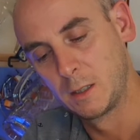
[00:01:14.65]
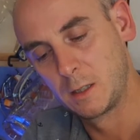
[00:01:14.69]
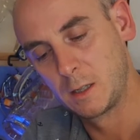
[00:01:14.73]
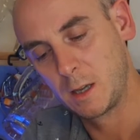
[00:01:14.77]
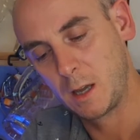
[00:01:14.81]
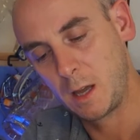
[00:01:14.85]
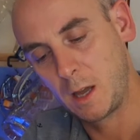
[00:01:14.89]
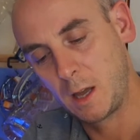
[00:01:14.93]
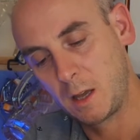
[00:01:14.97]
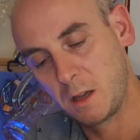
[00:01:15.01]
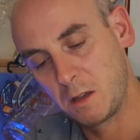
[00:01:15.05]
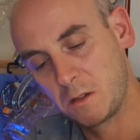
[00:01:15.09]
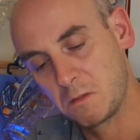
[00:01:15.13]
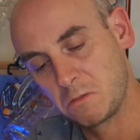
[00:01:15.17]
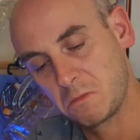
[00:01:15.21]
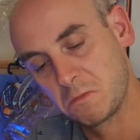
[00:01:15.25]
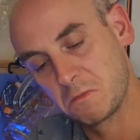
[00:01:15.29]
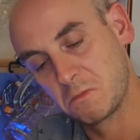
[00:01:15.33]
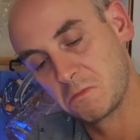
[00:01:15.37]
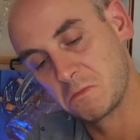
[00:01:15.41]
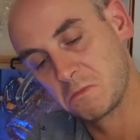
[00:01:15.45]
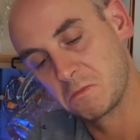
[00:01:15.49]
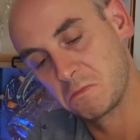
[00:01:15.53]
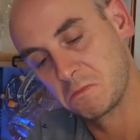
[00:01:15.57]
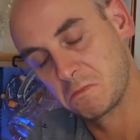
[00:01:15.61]

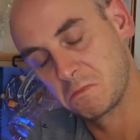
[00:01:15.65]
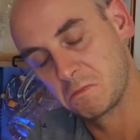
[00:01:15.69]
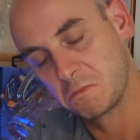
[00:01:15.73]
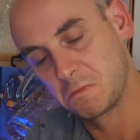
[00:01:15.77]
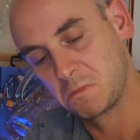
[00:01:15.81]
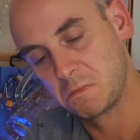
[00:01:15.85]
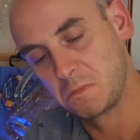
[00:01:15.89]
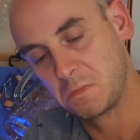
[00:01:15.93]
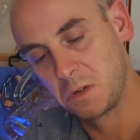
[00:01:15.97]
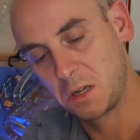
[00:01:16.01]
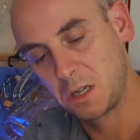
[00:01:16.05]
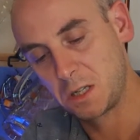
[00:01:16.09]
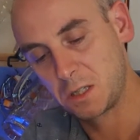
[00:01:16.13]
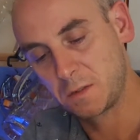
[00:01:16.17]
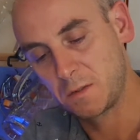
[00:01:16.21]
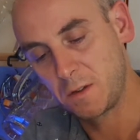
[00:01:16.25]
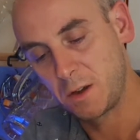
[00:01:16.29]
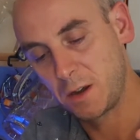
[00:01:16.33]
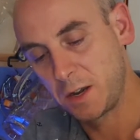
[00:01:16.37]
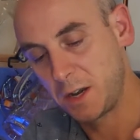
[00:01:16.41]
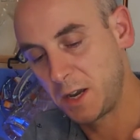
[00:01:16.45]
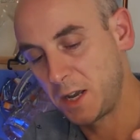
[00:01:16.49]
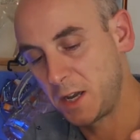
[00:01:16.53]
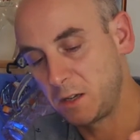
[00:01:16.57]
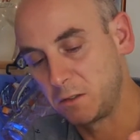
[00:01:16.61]
Let's
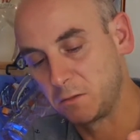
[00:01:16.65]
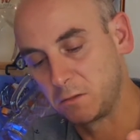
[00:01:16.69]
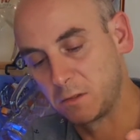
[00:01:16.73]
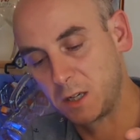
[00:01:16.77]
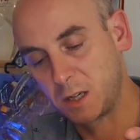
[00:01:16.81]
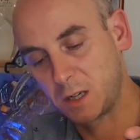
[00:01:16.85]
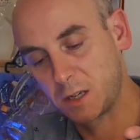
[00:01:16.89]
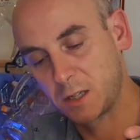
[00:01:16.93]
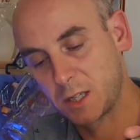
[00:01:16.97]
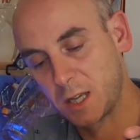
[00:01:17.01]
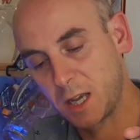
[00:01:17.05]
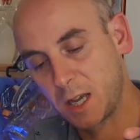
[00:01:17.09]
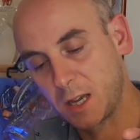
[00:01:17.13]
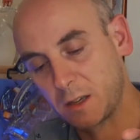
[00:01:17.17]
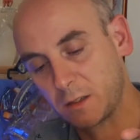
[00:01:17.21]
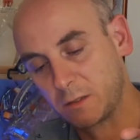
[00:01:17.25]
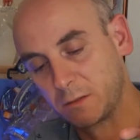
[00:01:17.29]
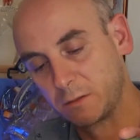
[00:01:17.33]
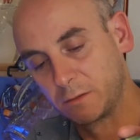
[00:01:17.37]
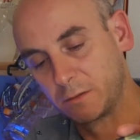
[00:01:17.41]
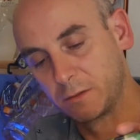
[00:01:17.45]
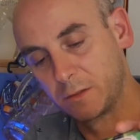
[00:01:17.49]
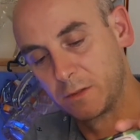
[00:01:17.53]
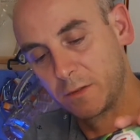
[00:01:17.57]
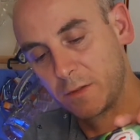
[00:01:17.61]
find out. Like I say,
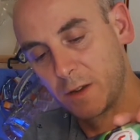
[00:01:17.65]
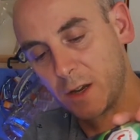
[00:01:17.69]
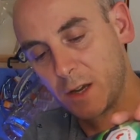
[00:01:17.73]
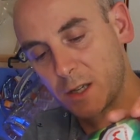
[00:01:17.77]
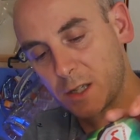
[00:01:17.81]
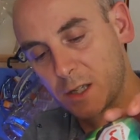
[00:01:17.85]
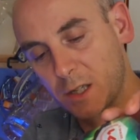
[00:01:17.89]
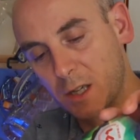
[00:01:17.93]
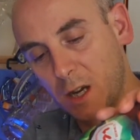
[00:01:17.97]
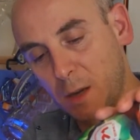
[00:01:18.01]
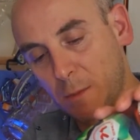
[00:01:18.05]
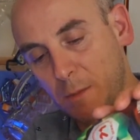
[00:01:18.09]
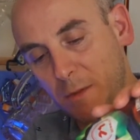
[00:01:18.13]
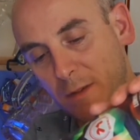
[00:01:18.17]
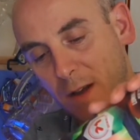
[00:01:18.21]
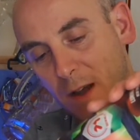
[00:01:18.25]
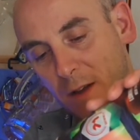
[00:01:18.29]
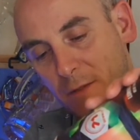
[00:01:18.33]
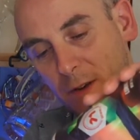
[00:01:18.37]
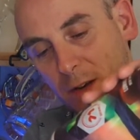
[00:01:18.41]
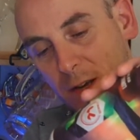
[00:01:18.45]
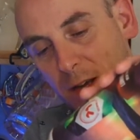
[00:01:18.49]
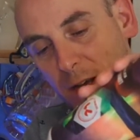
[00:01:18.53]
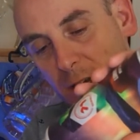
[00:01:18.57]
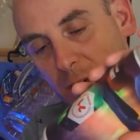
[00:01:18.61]
first time of
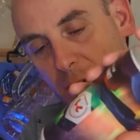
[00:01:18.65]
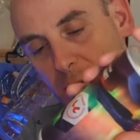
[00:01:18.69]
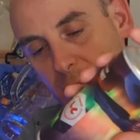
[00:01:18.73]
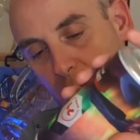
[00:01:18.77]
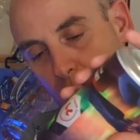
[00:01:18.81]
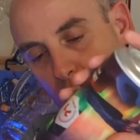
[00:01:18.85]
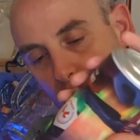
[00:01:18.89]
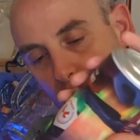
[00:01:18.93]
having it a